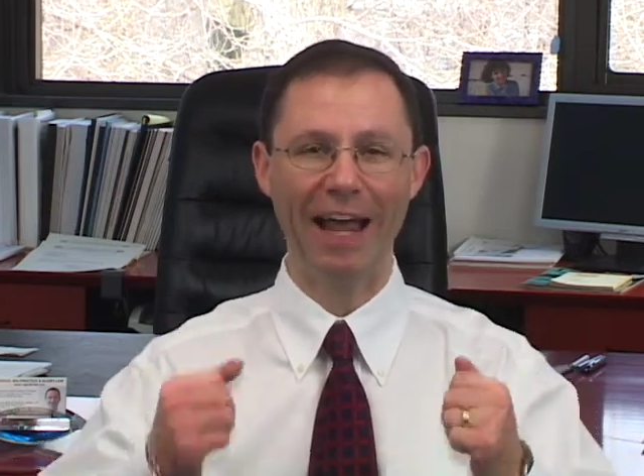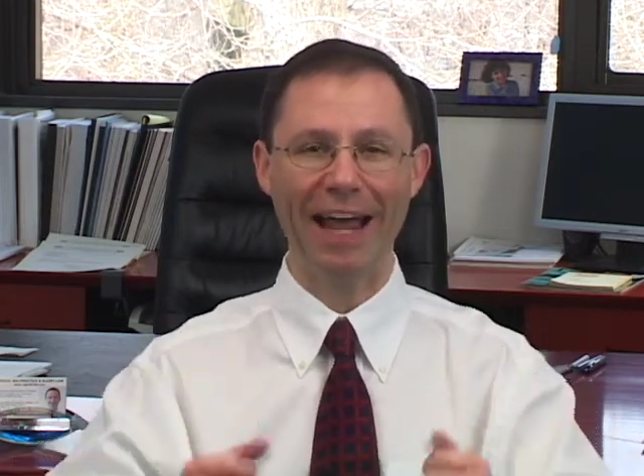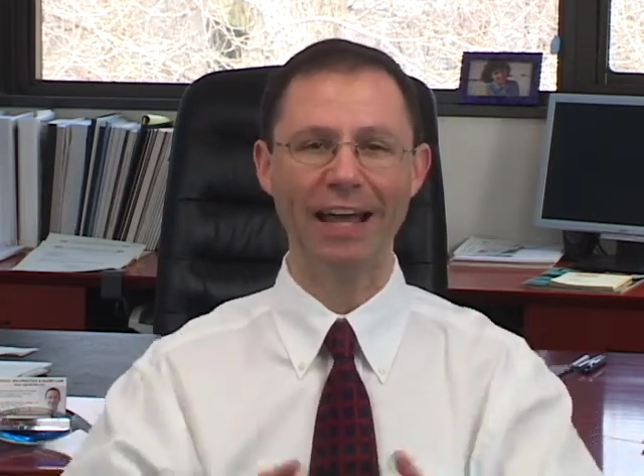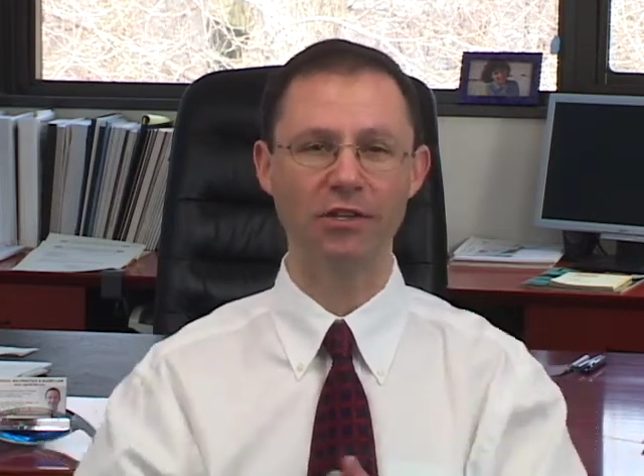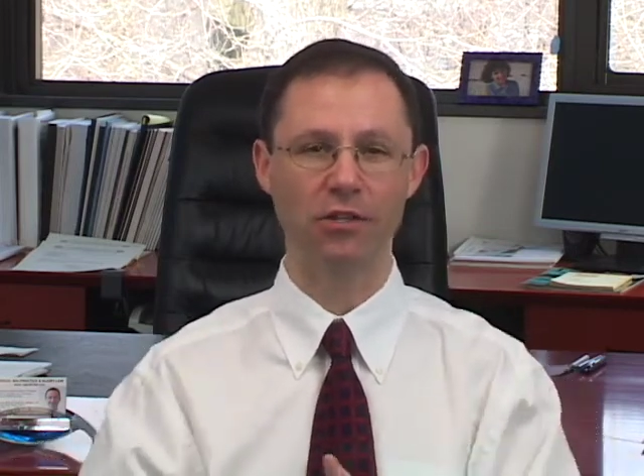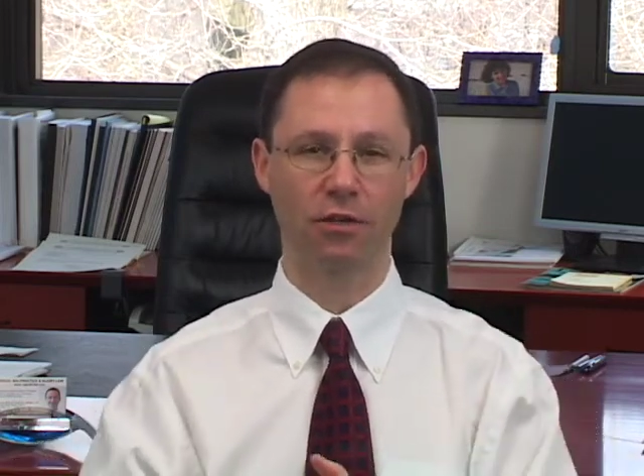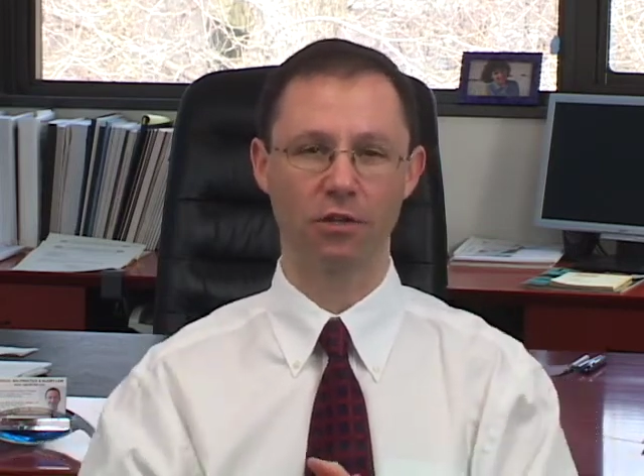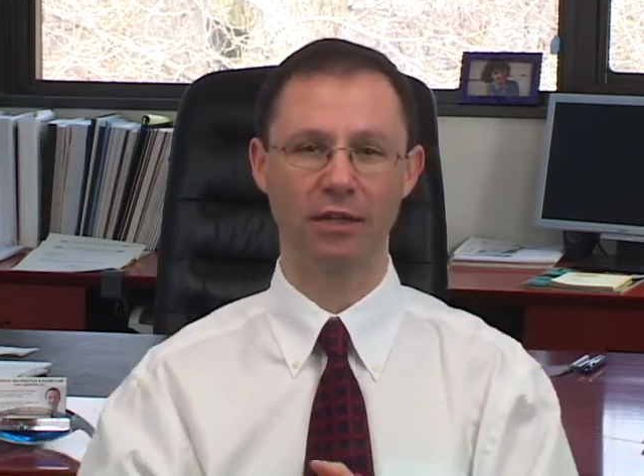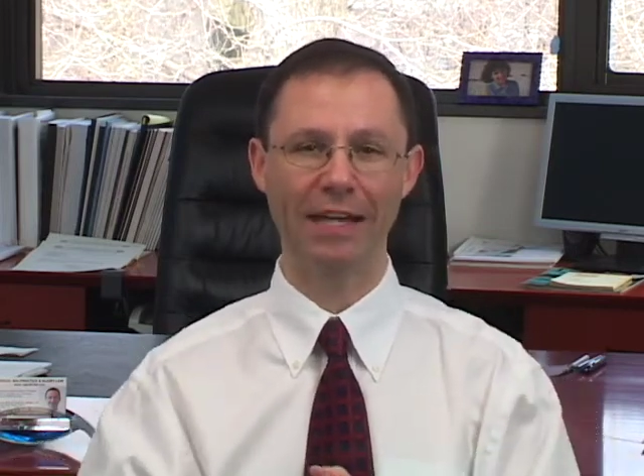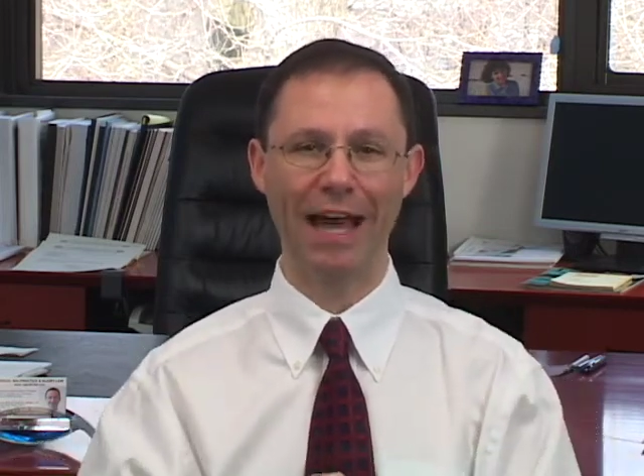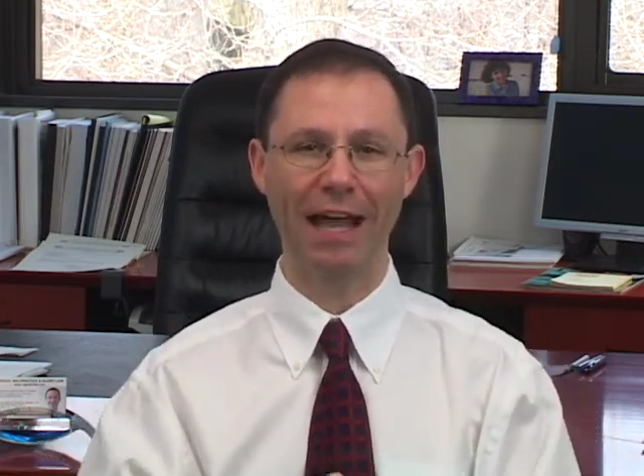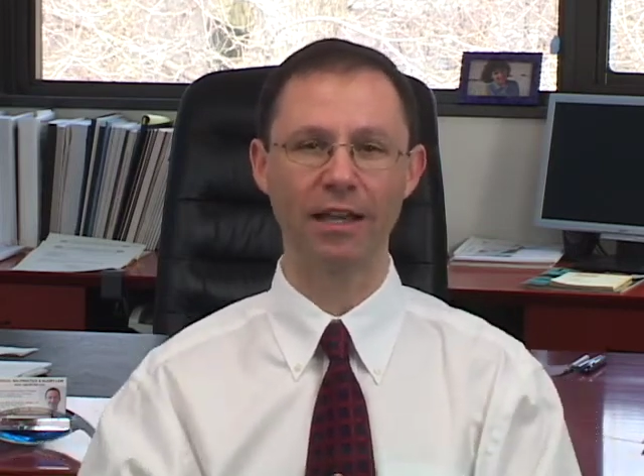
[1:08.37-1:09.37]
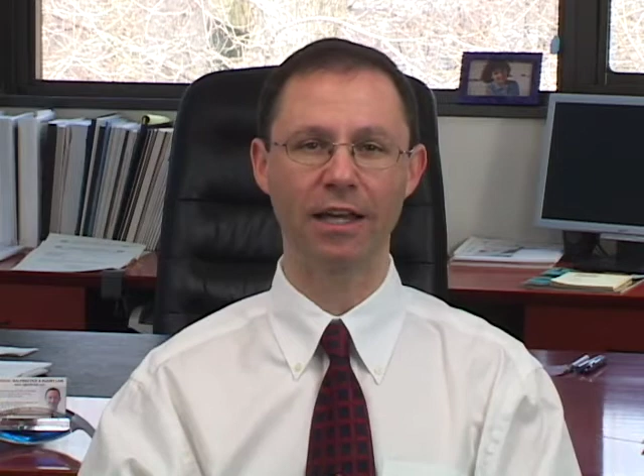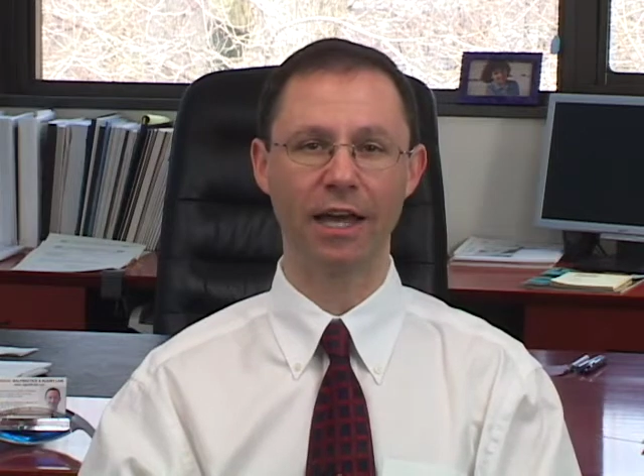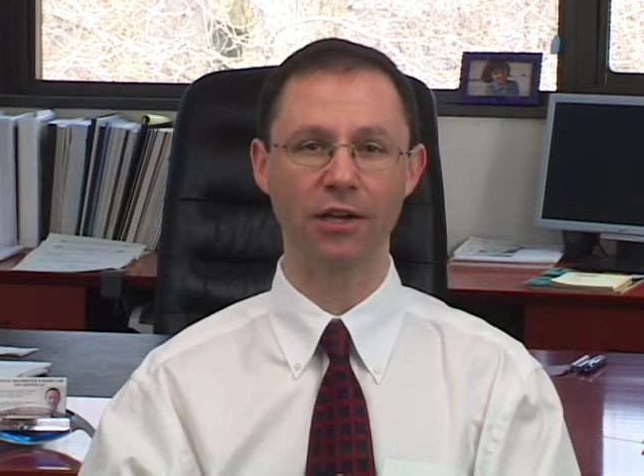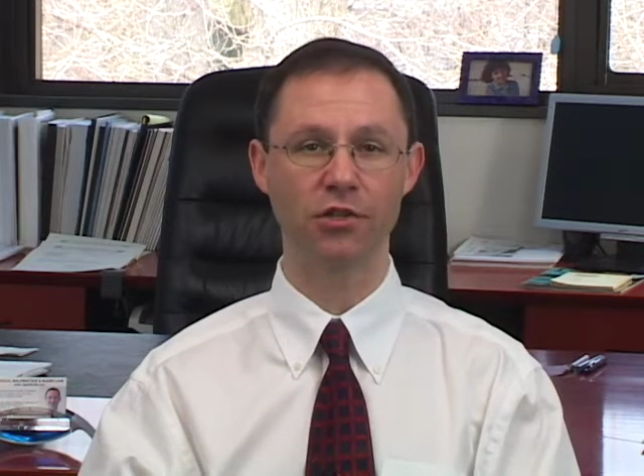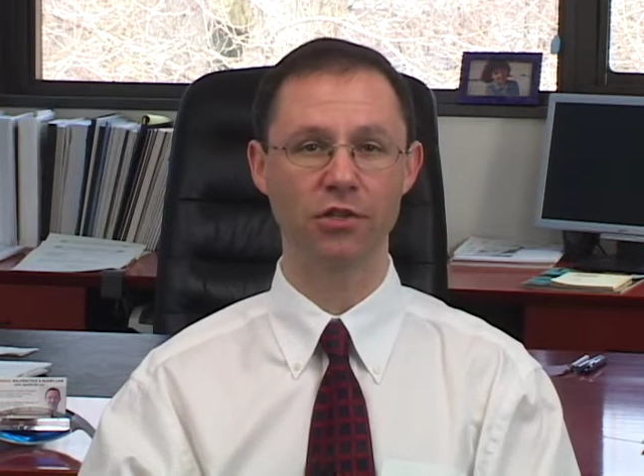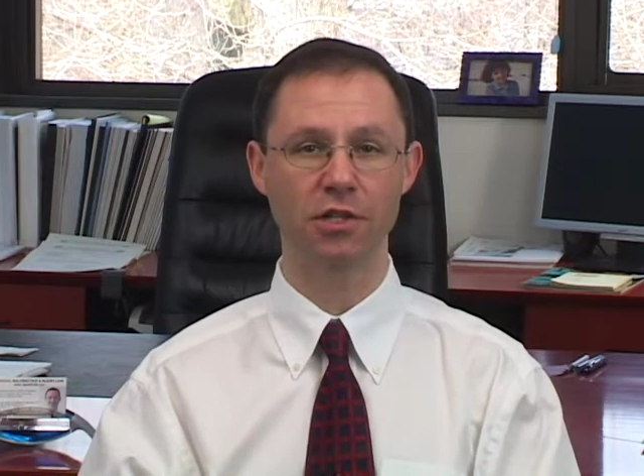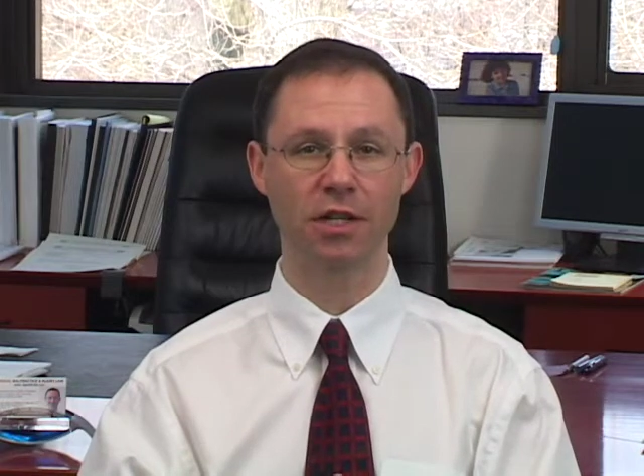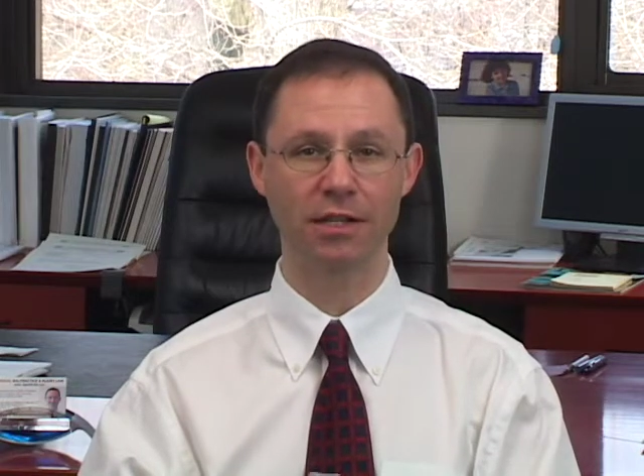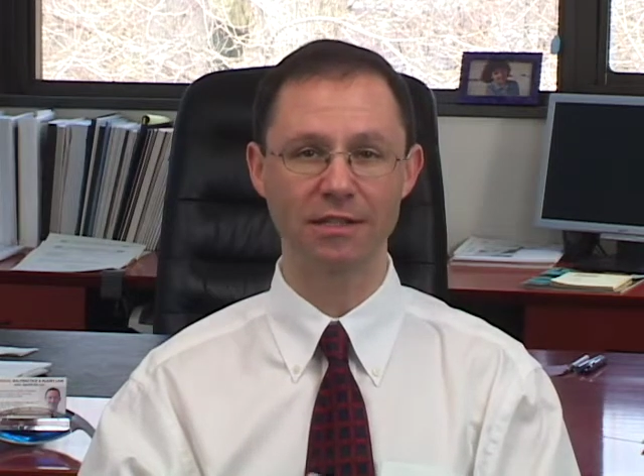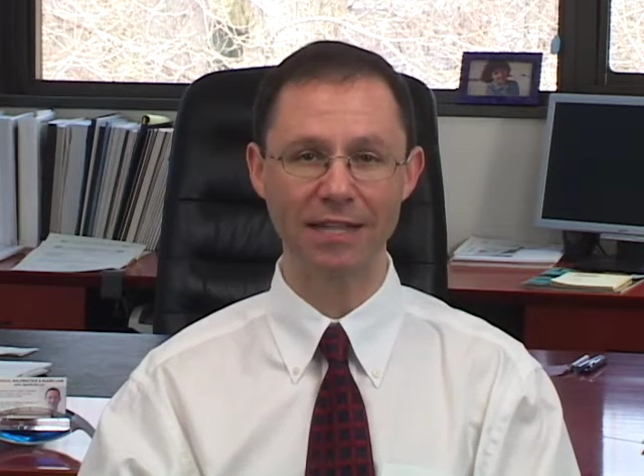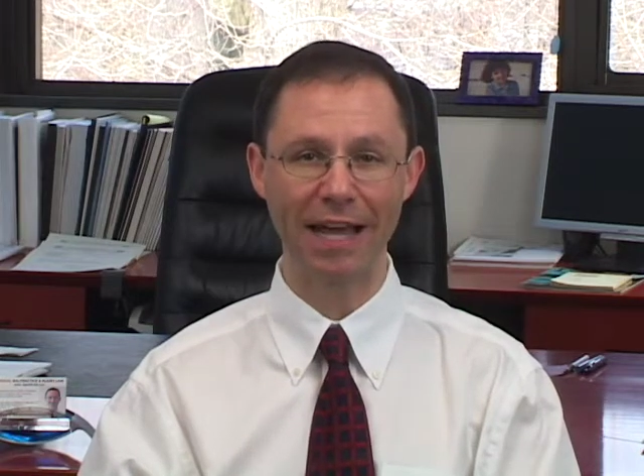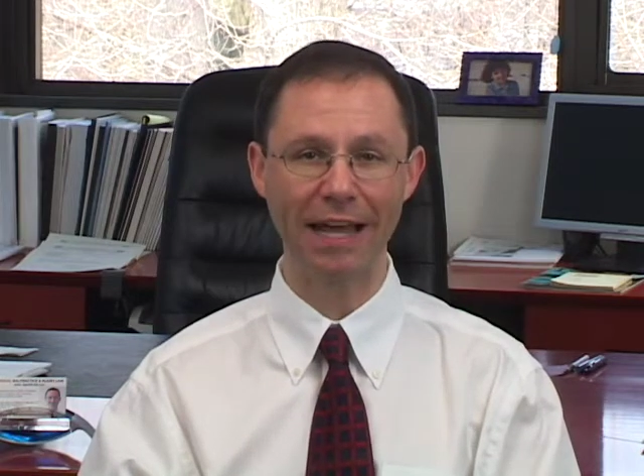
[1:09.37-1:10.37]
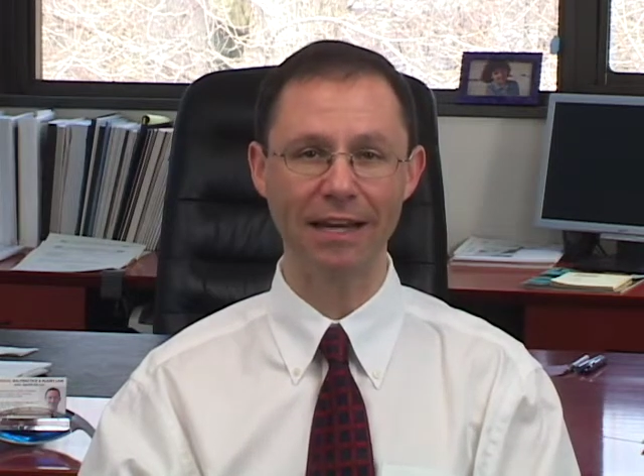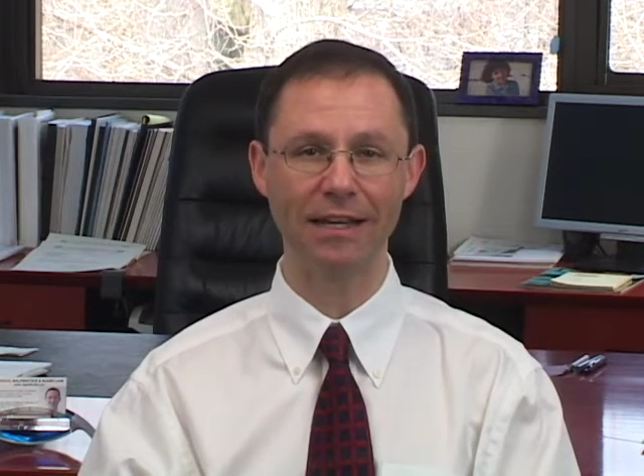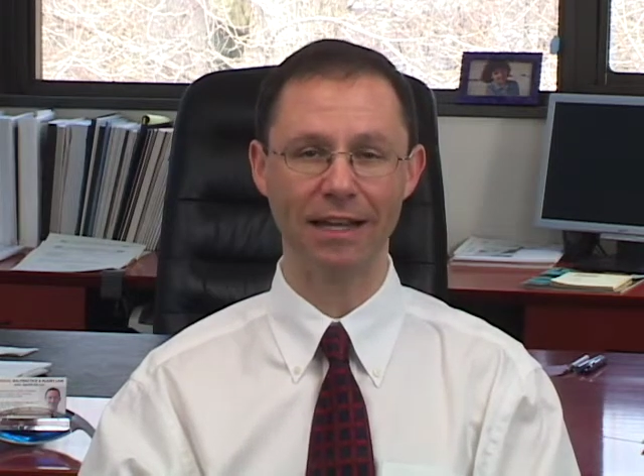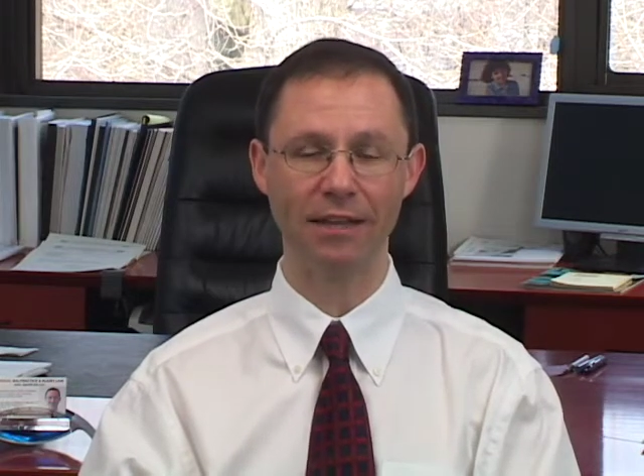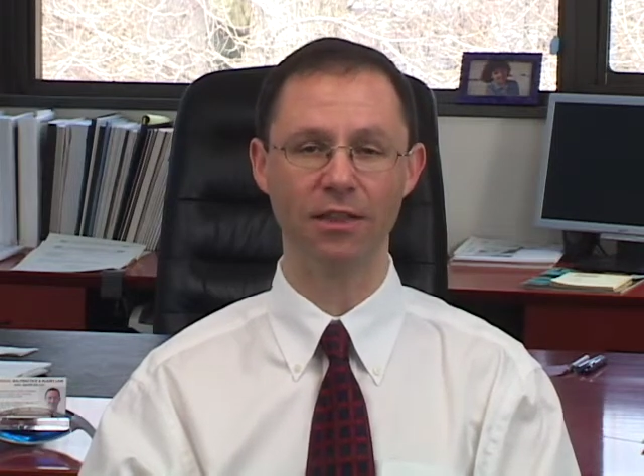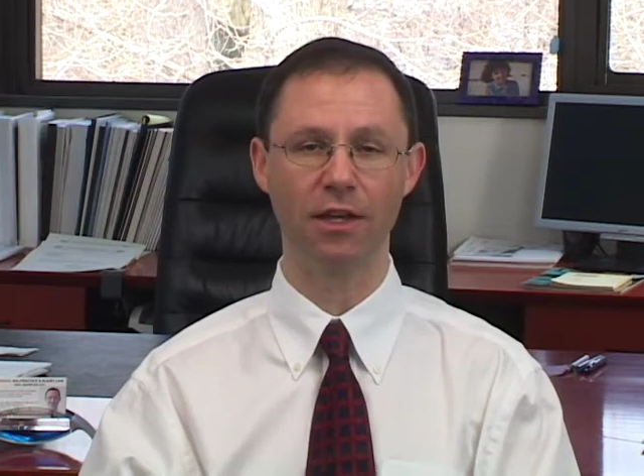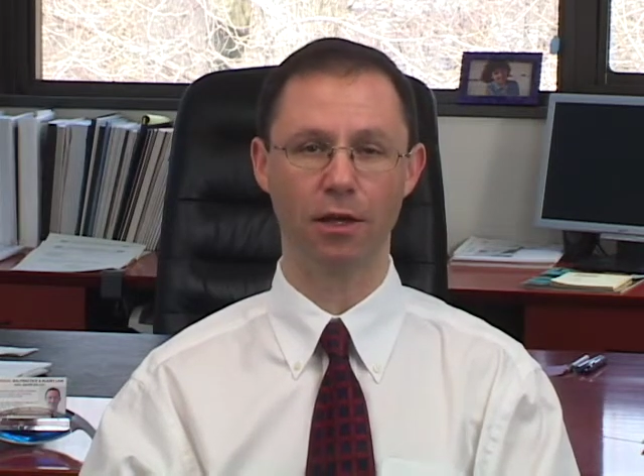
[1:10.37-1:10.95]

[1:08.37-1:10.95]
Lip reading: answer the allegations contained in